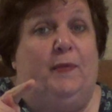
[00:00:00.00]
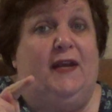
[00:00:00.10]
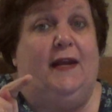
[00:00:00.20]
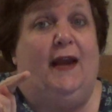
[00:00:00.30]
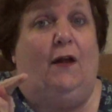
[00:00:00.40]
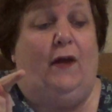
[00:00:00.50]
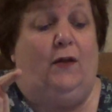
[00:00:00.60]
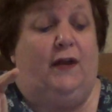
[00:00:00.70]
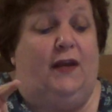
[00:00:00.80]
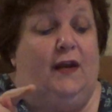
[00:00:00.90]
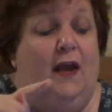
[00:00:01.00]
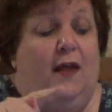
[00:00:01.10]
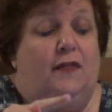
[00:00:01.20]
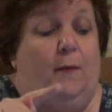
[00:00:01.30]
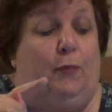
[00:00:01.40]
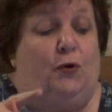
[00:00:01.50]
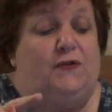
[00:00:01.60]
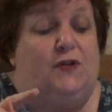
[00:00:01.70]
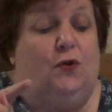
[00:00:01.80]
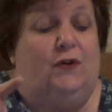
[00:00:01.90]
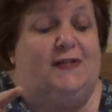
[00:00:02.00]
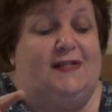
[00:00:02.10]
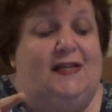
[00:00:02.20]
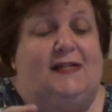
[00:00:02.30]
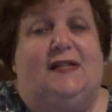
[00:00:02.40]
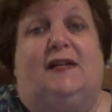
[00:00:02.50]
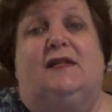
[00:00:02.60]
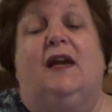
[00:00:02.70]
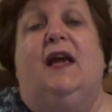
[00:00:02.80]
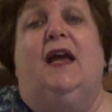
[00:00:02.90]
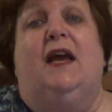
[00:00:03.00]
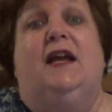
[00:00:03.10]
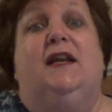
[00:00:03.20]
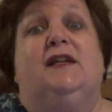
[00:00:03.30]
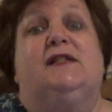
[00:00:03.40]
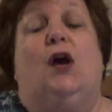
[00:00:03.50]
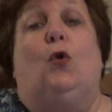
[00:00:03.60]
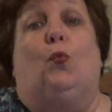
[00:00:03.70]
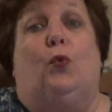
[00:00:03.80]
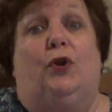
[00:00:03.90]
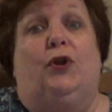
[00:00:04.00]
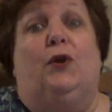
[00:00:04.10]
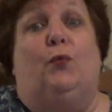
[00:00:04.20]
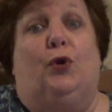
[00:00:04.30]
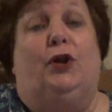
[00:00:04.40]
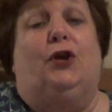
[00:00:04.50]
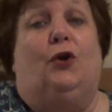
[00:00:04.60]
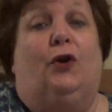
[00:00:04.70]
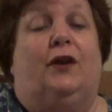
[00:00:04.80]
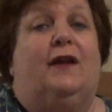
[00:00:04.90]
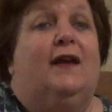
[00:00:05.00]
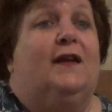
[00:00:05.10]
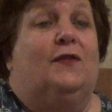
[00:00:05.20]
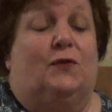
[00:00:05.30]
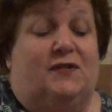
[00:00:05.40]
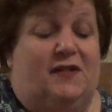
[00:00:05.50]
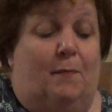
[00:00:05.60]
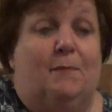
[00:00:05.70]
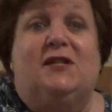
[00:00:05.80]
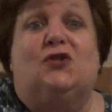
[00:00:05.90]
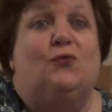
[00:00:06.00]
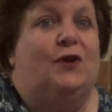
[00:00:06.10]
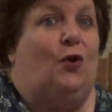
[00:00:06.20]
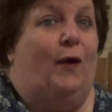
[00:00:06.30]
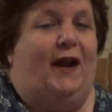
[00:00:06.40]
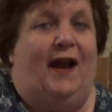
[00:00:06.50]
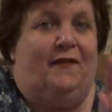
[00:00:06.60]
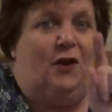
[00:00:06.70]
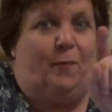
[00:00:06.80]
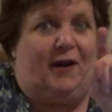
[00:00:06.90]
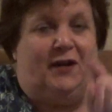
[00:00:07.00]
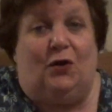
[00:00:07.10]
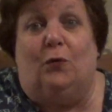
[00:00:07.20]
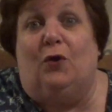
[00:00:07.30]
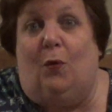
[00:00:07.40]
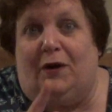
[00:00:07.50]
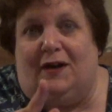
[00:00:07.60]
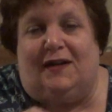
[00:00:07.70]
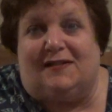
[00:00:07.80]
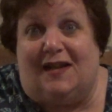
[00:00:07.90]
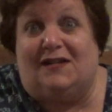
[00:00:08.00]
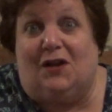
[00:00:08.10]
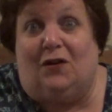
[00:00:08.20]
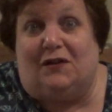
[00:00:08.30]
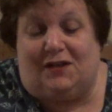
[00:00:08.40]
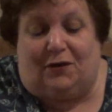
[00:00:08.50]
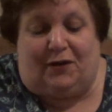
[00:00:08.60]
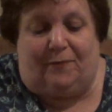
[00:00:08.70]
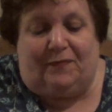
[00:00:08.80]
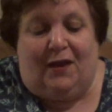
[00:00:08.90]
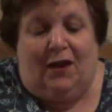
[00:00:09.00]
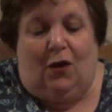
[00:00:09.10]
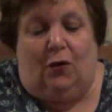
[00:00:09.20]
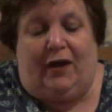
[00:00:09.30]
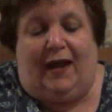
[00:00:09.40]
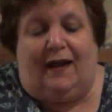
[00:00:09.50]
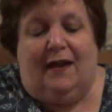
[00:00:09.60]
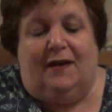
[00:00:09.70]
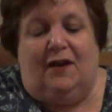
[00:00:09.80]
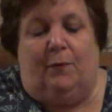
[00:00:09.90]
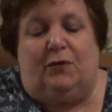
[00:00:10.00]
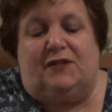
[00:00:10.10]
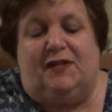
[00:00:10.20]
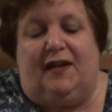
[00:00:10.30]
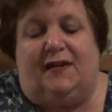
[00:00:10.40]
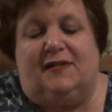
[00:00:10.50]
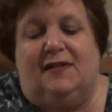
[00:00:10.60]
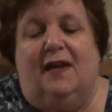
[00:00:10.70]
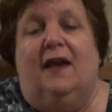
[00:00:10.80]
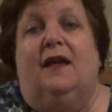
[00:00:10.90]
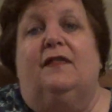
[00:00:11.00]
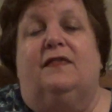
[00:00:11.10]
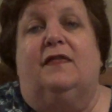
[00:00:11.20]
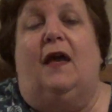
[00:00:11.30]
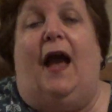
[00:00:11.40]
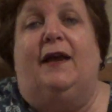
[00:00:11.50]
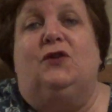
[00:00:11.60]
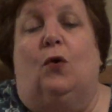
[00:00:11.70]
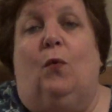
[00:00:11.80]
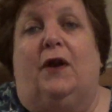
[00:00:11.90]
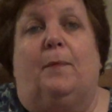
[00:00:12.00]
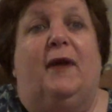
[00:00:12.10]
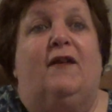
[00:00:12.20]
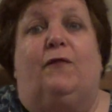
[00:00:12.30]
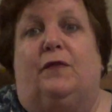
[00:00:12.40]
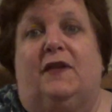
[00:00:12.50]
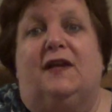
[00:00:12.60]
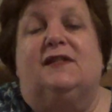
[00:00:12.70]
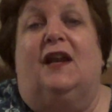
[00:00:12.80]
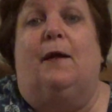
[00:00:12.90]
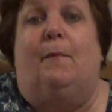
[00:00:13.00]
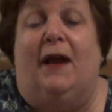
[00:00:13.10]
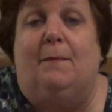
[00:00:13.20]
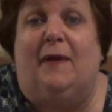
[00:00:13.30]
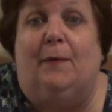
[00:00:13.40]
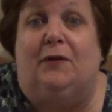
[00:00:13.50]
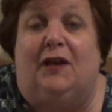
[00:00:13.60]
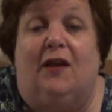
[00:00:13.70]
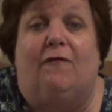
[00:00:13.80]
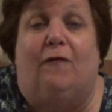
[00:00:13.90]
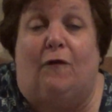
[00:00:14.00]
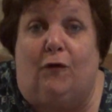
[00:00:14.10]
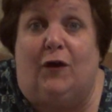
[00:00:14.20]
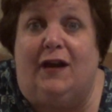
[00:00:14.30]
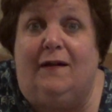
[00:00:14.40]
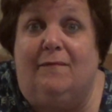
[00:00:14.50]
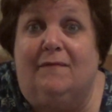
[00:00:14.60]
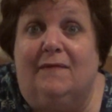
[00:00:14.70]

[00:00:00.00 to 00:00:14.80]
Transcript: B E L L E, The Personal Assistant. It is really, really good. There's some mystery going on there, but I don't know what it is. That's all I'll tell you. Okay, number six, I don't want to pay for things that I might be able to get for free